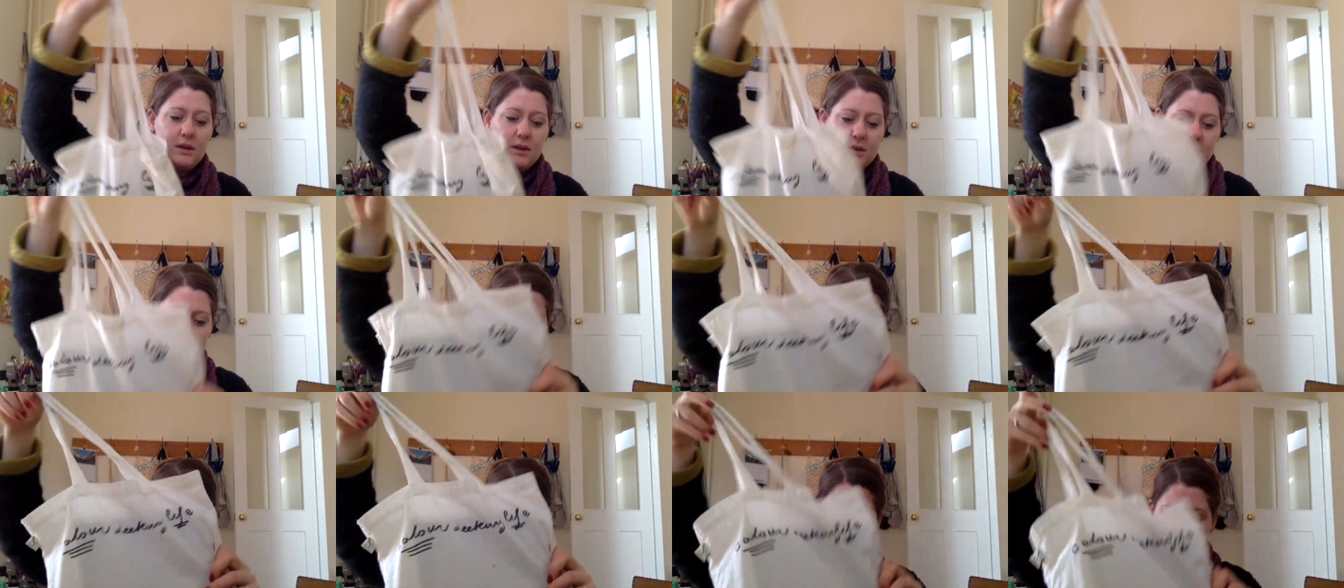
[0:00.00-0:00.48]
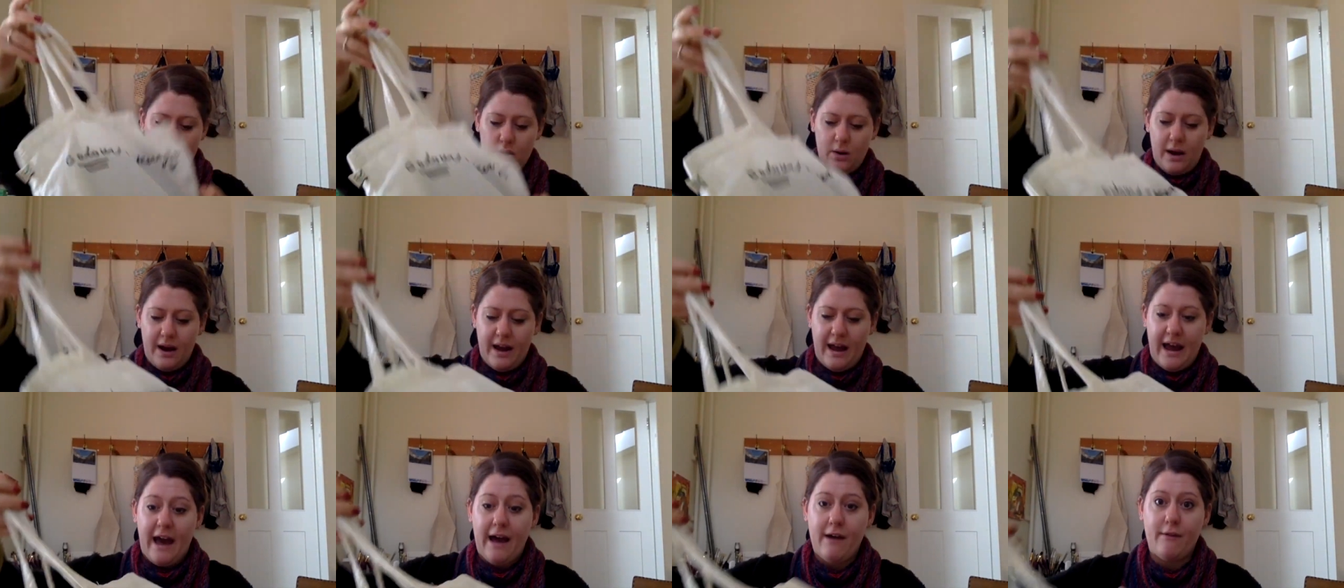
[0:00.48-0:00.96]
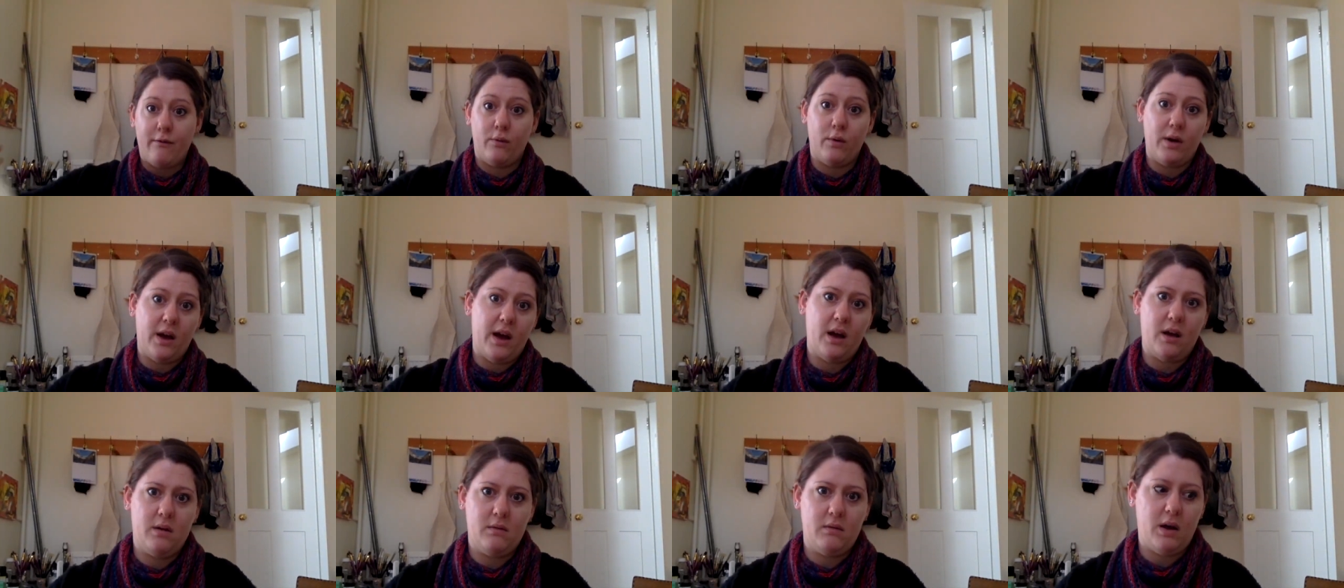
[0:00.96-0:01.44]
So I have
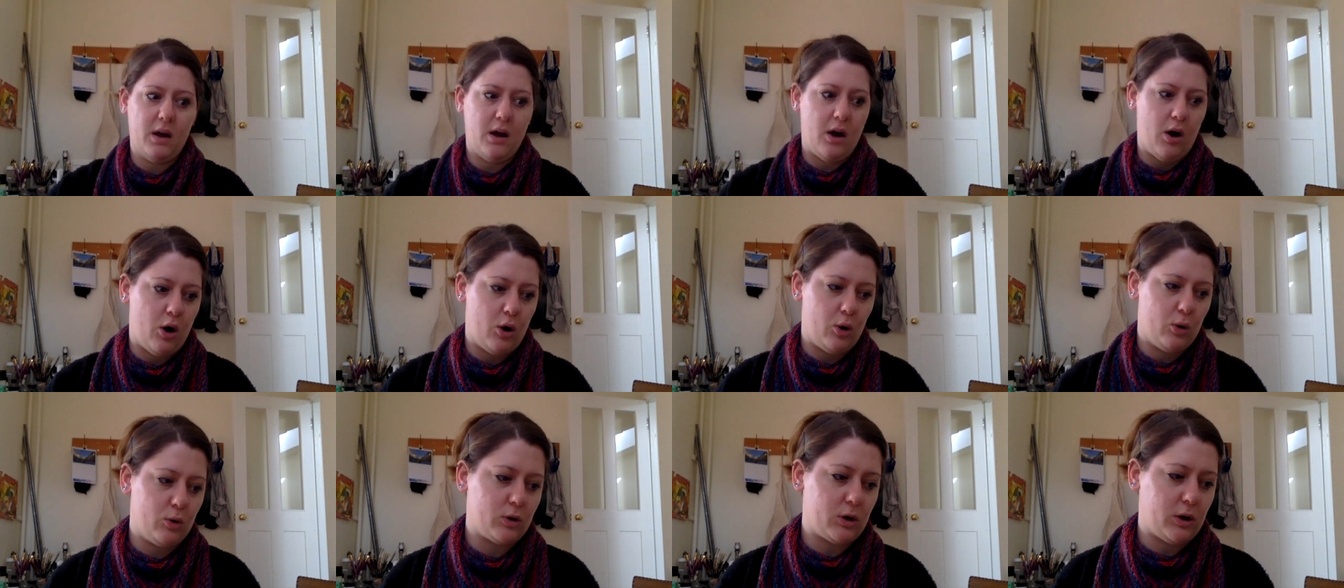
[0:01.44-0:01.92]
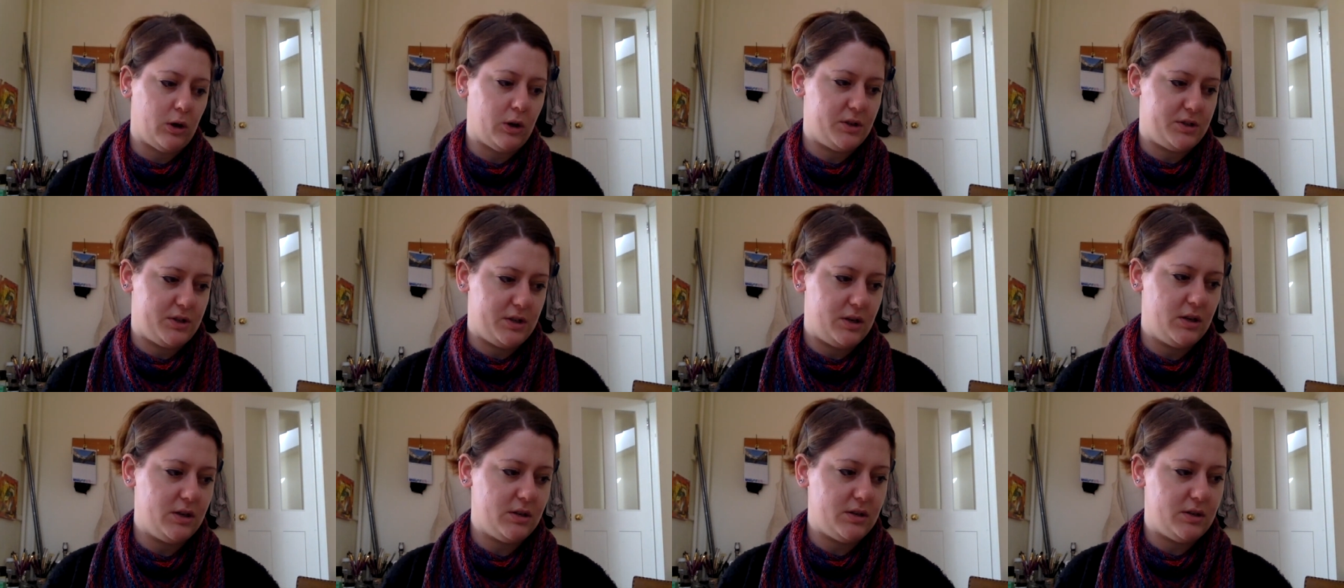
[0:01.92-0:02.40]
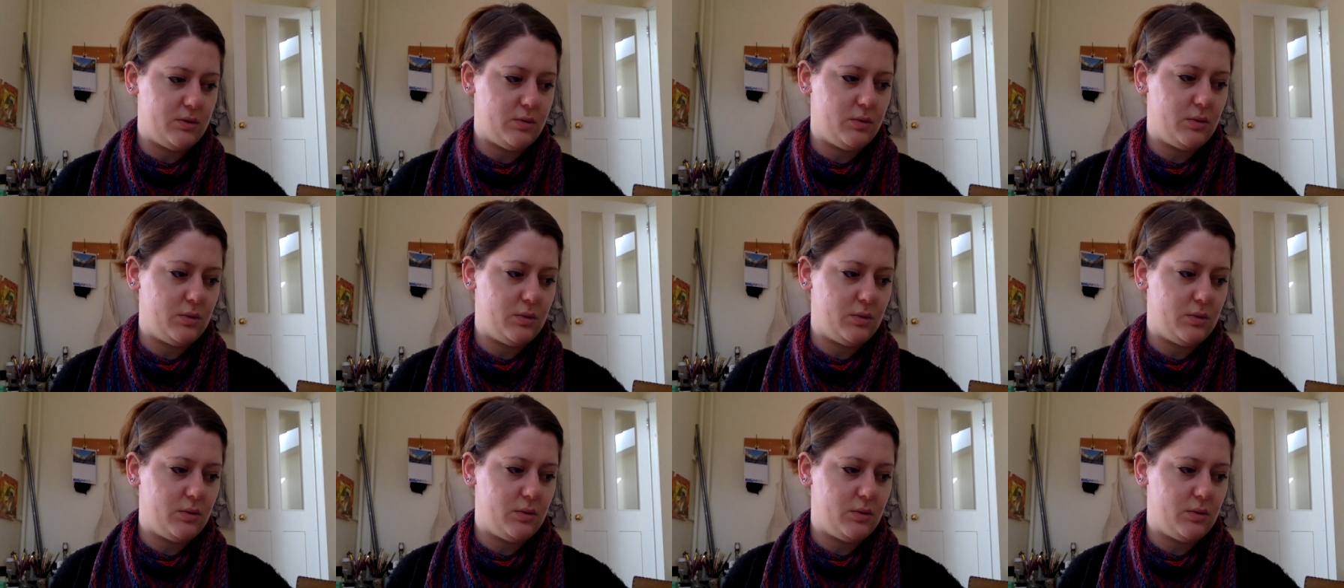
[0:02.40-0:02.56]
a whole closet,